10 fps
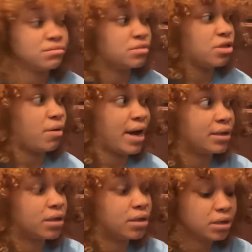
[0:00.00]
So I
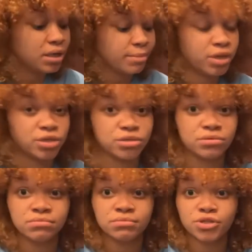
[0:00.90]
literally am going to
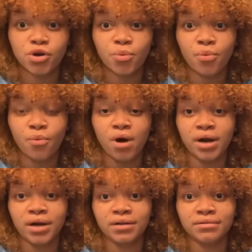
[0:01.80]
do soap,
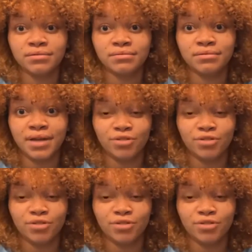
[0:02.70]
water, and a